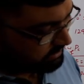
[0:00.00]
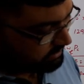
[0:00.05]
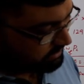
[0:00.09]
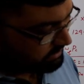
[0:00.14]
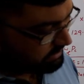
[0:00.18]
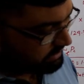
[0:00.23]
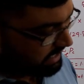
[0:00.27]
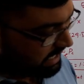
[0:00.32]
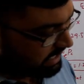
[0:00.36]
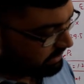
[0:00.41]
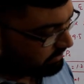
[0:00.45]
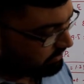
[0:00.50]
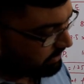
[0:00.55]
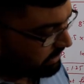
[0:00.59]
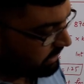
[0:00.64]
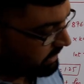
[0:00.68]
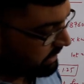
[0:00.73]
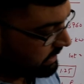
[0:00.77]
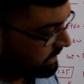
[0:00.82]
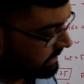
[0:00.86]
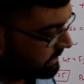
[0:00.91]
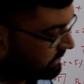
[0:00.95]
The annual
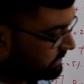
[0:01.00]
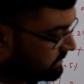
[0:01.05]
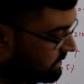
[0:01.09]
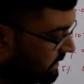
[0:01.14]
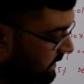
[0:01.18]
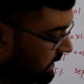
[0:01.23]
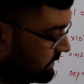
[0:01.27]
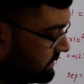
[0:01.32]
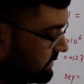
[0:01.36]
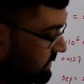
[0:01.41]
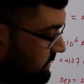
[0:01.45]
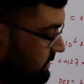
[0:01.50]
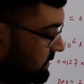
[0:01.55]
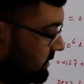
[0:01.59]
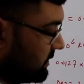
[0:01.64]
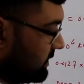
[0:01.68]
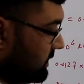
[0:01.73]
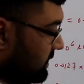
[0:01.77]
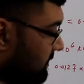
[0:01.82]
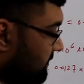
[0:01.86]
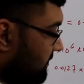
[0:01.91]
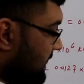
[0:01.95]
running charges or
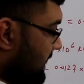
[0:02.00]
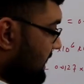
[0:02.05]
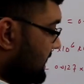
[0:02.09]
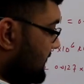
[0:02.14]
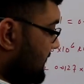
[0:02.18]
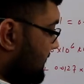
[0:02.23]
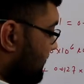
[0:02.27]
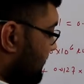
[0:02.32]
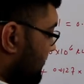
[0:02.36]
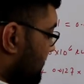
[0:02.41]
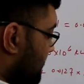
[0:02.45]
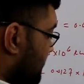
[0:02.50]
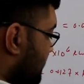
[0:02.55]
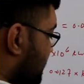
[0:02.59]
the variable